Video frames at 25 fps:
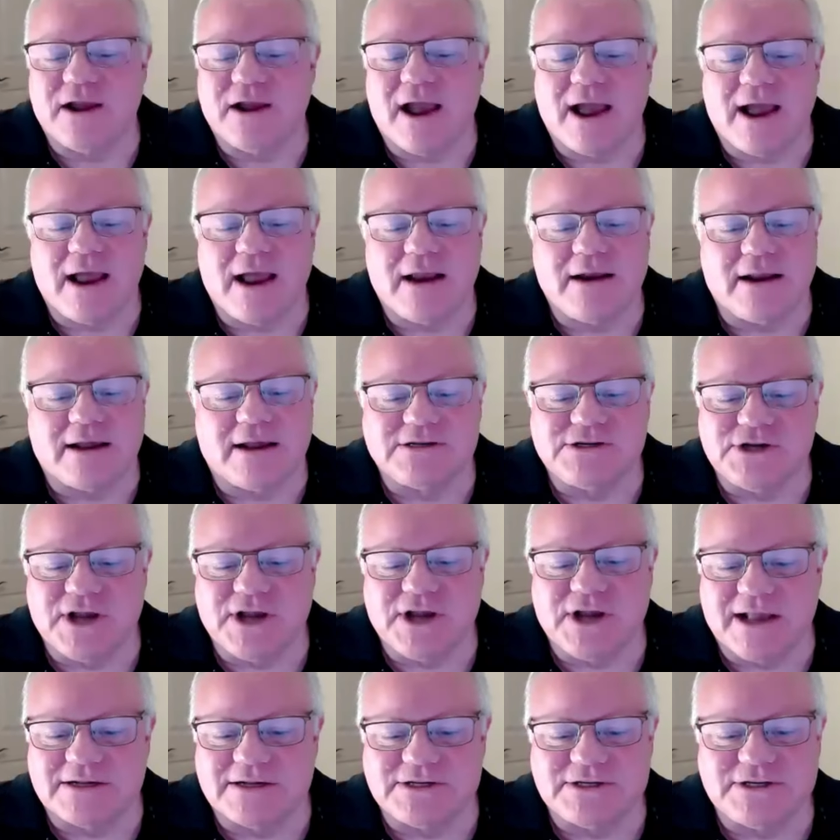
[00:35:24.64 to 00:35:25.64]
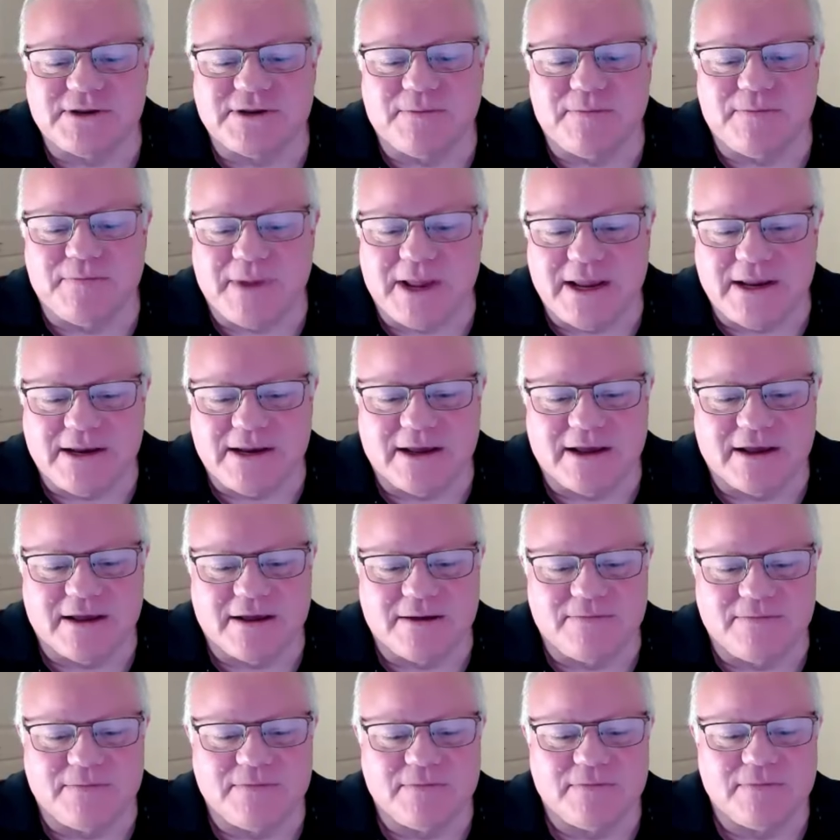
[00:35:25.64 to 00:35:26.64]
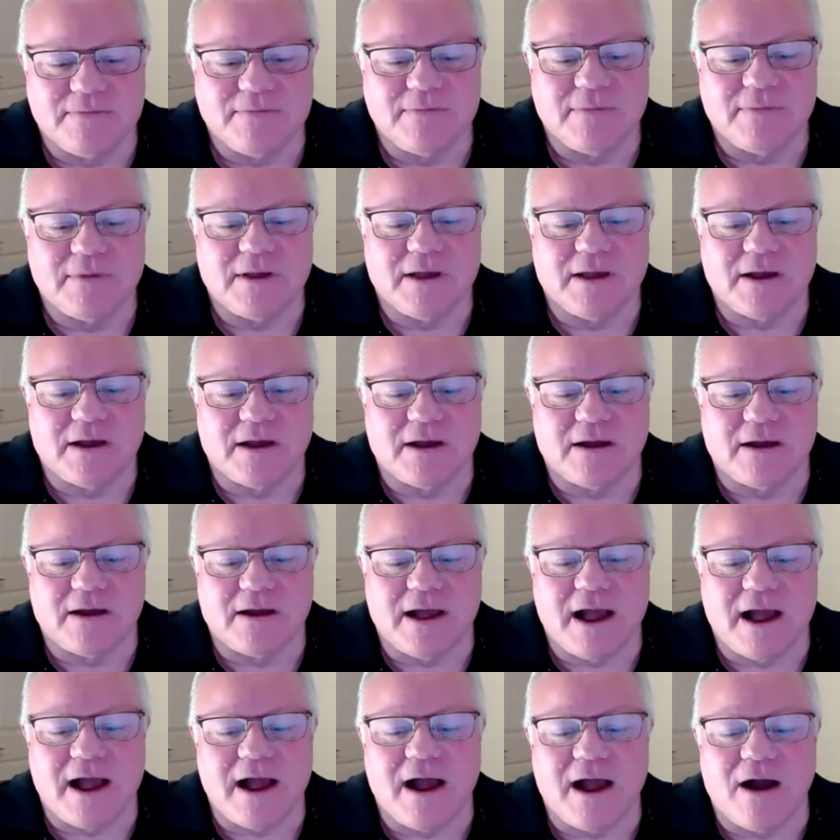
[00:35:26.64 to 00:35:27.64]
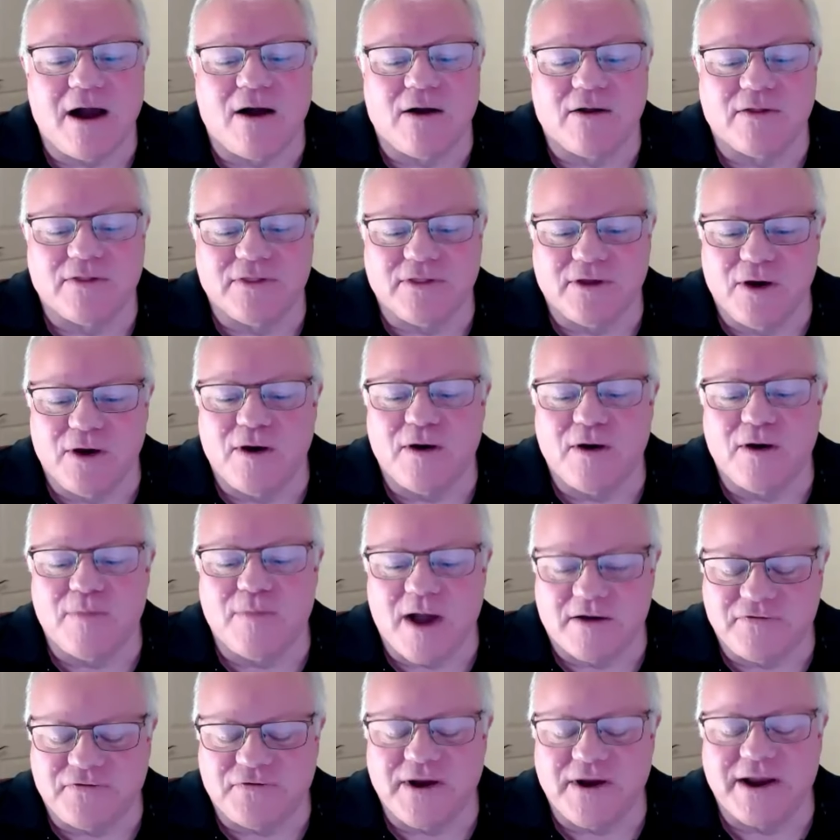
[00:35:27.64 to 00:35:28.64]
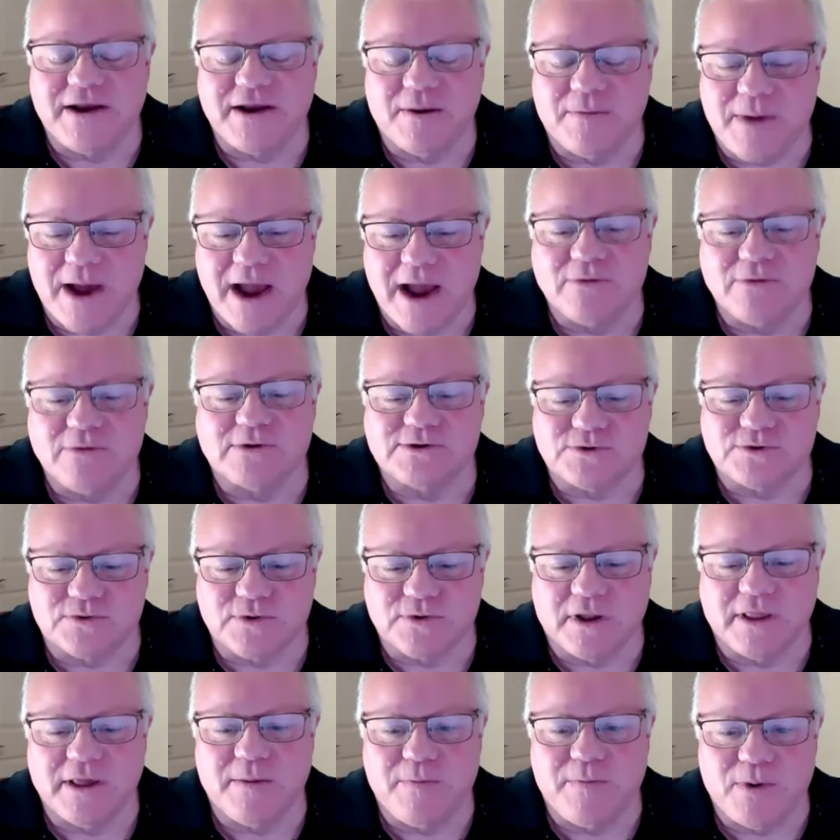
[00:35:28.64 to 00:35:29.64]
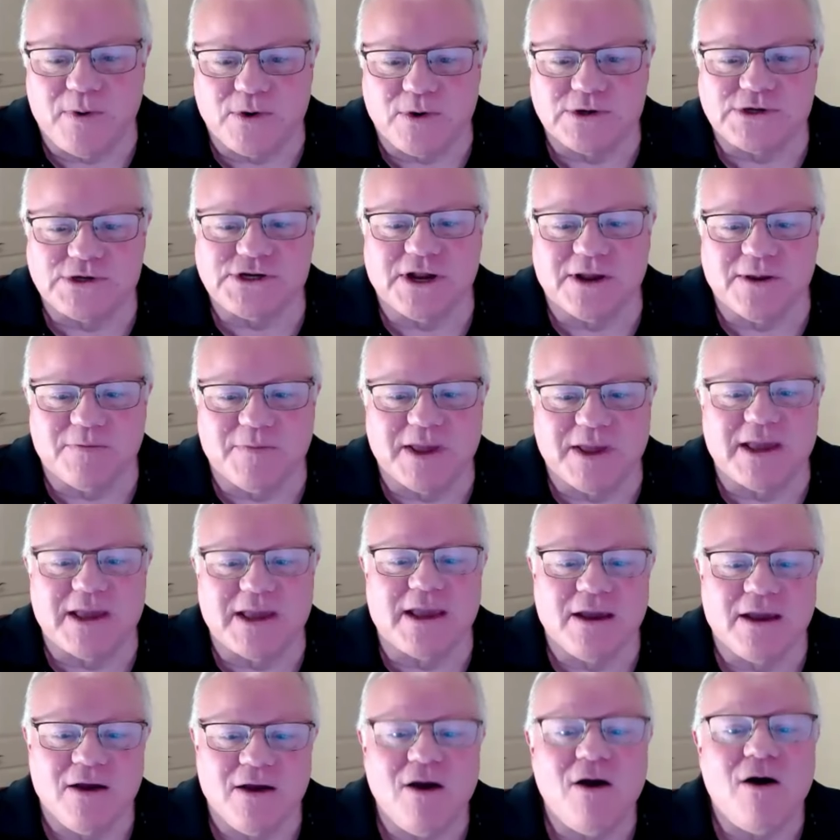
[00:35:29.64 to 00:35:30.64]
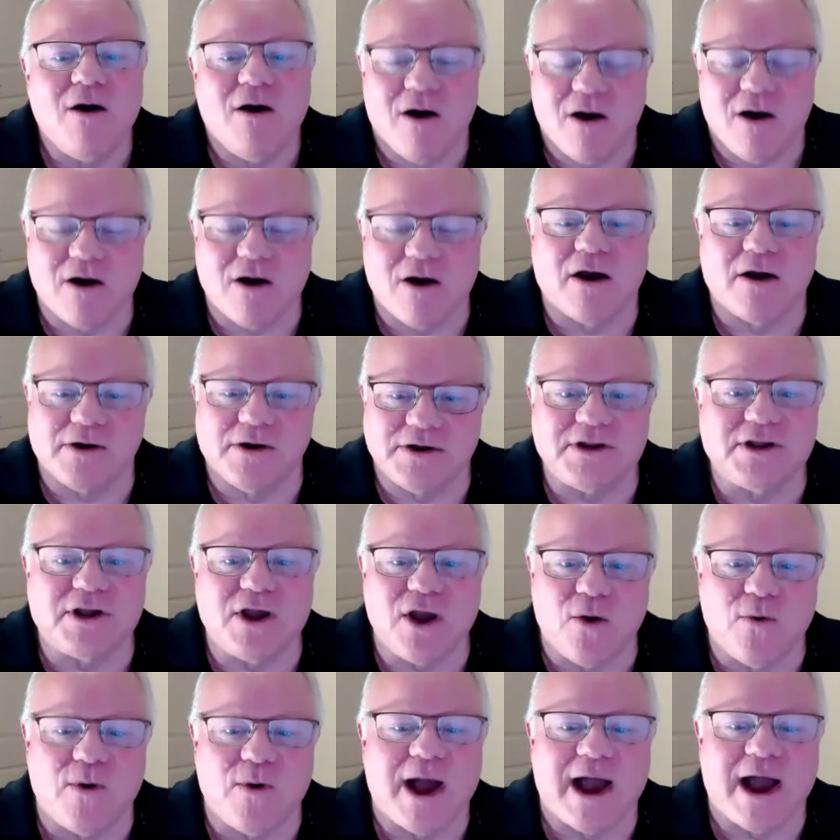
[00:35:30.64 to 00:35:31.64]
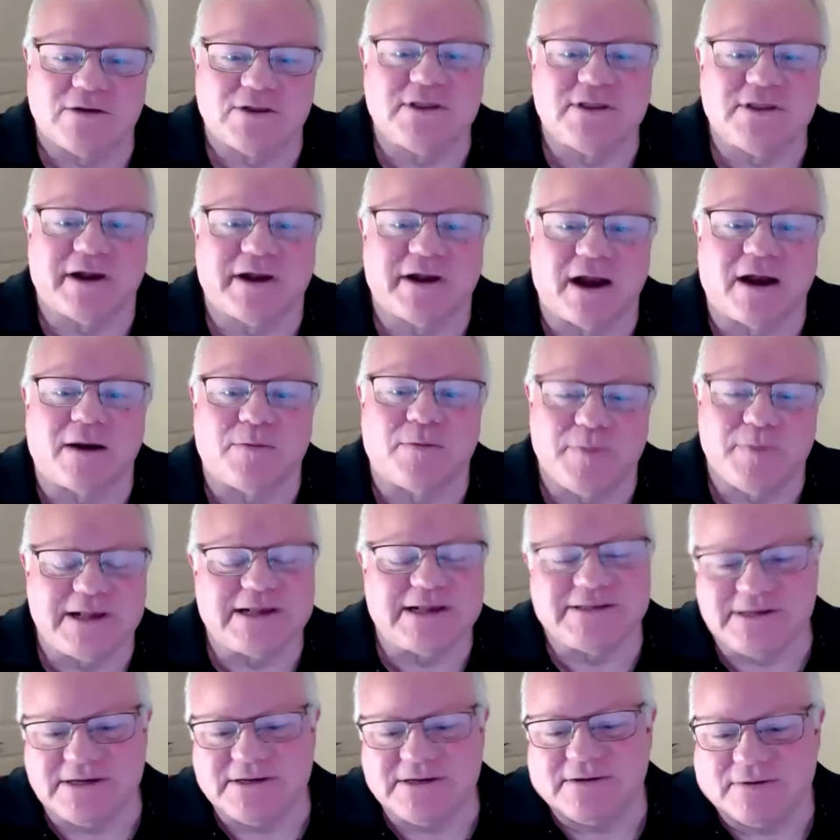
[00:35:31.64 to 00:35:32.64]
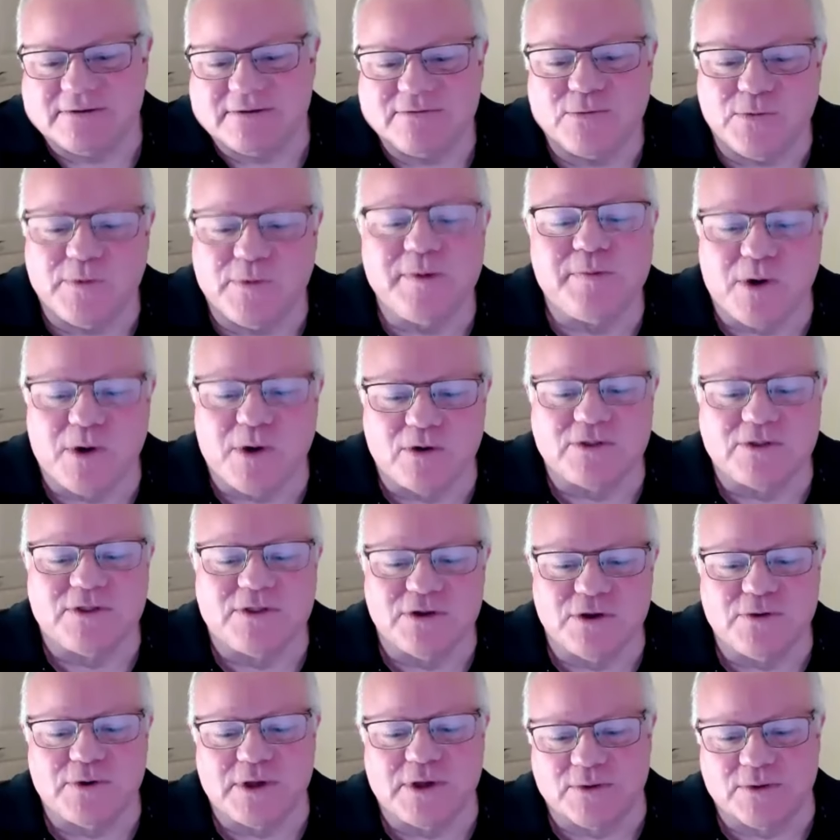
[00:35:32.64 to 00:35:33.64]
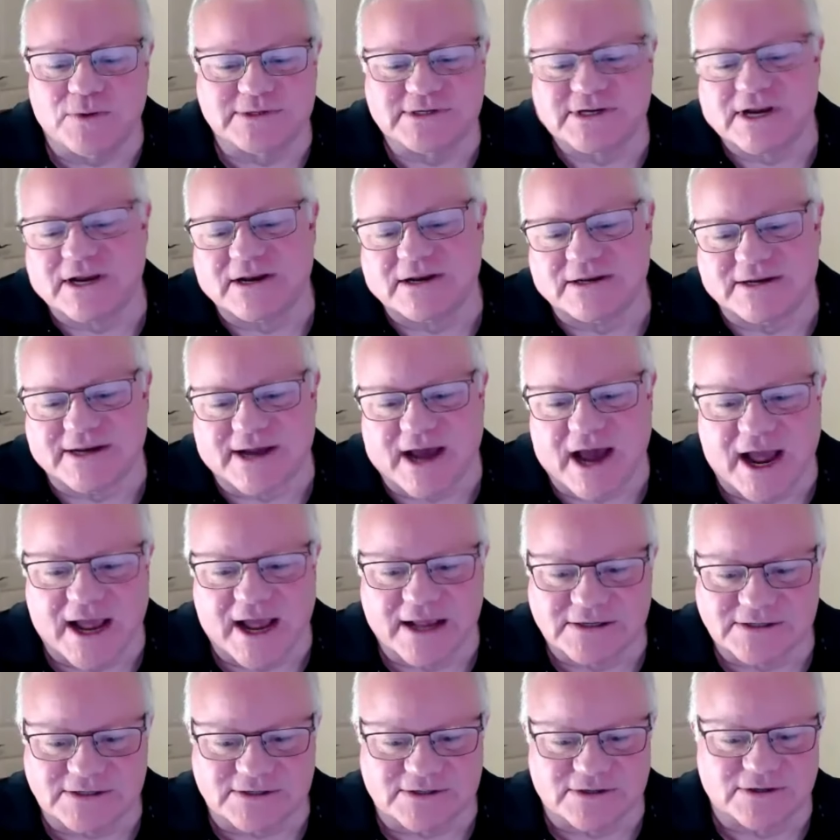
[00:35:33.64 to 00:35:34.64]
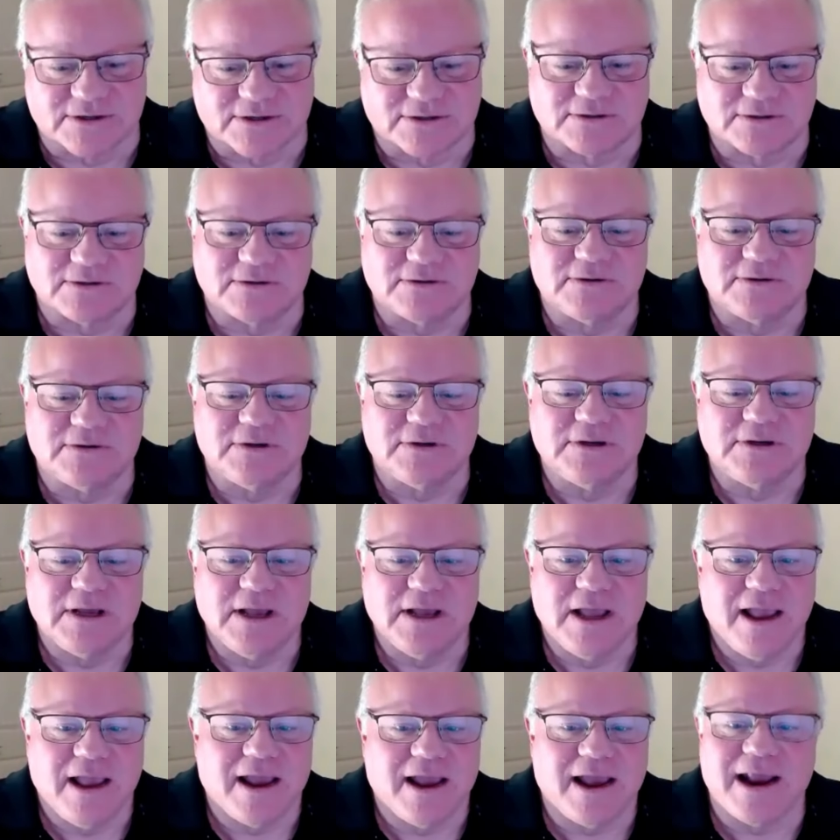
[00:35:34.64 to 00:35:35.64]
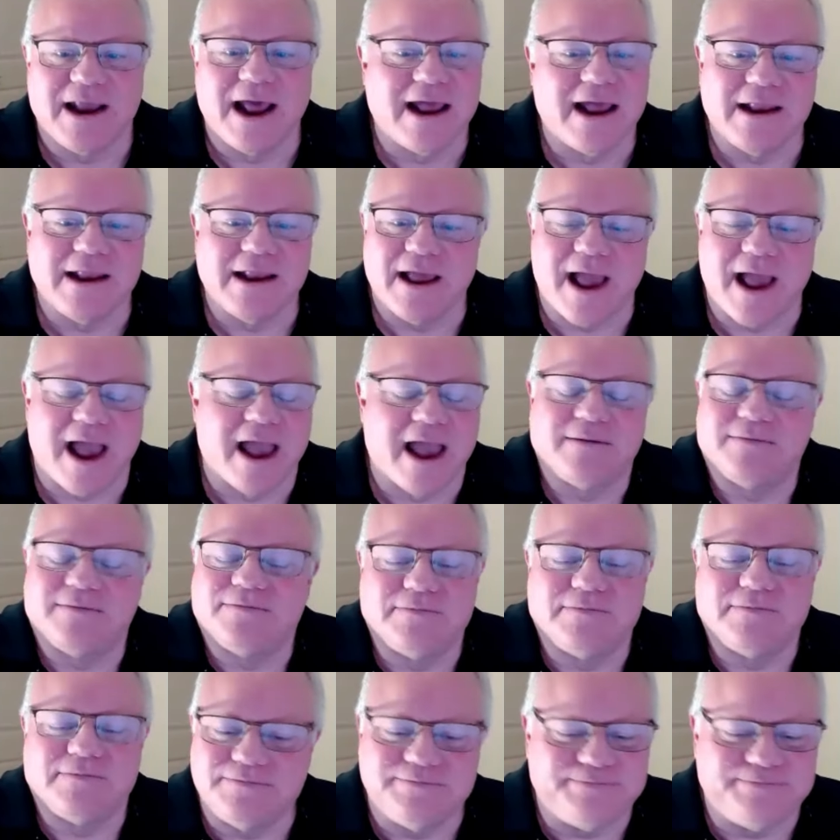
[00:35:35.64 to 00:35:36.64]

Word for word: got a chance to meet him, although a friend of mine was really pushing me hard to go out there because we both knew he was going to die soon. Mm. And